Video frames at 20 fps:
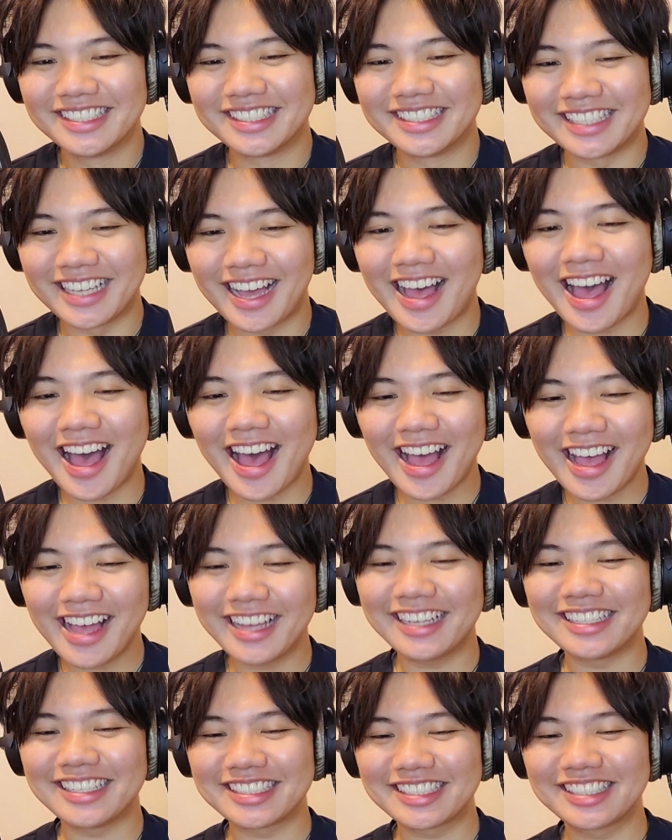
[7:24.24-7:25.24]

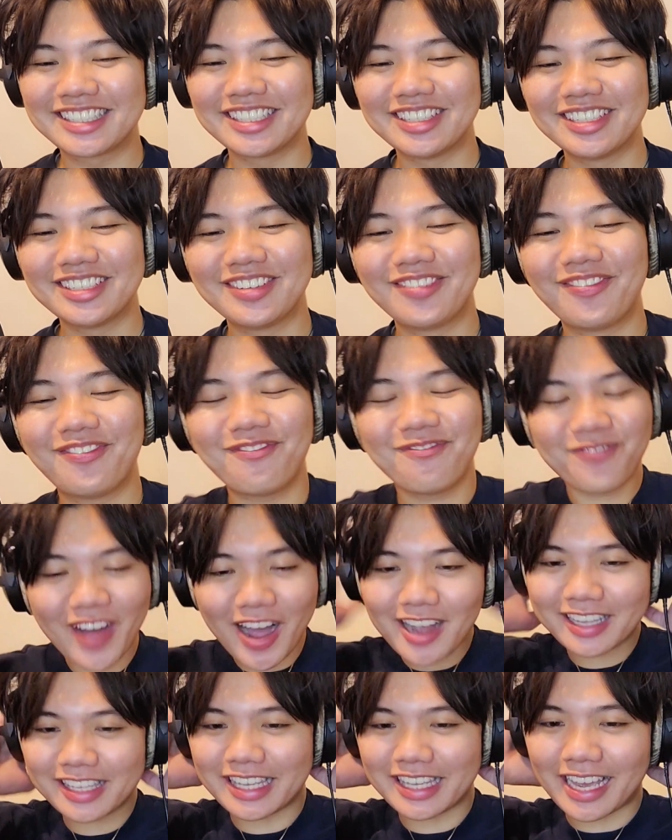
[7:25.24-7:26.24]
Yes, dude.
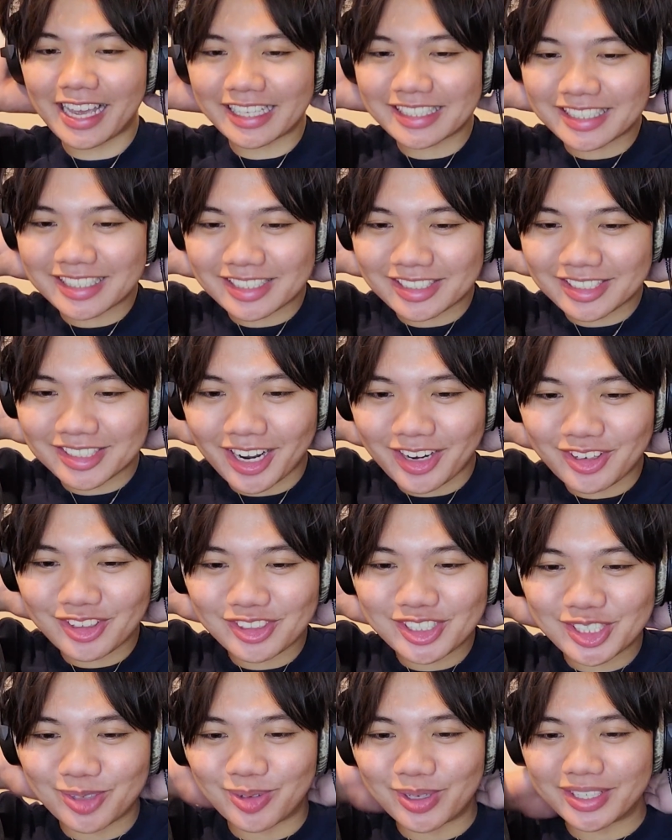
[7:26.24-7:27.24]
Fuck yes, dude. I
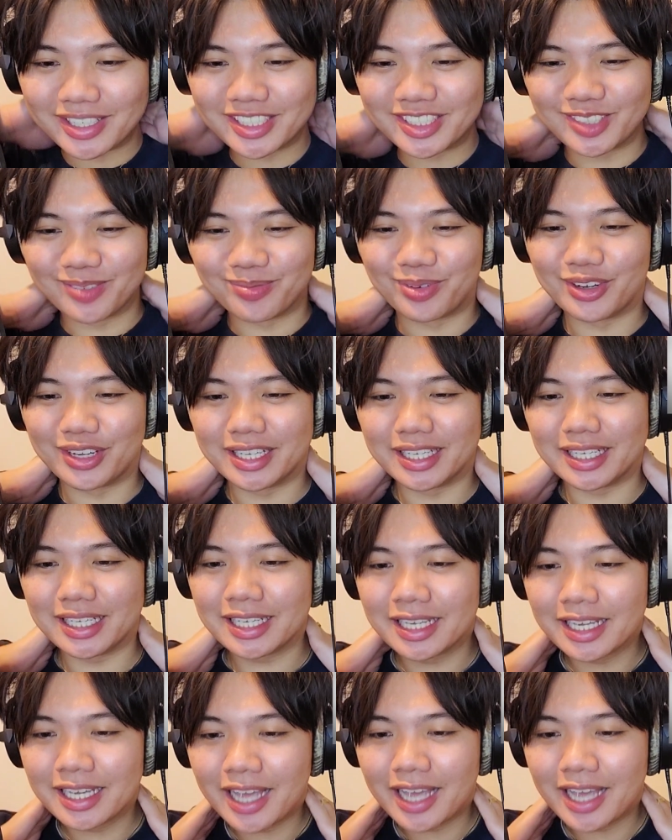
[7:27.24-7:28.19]
knew she wouldn't disappoint.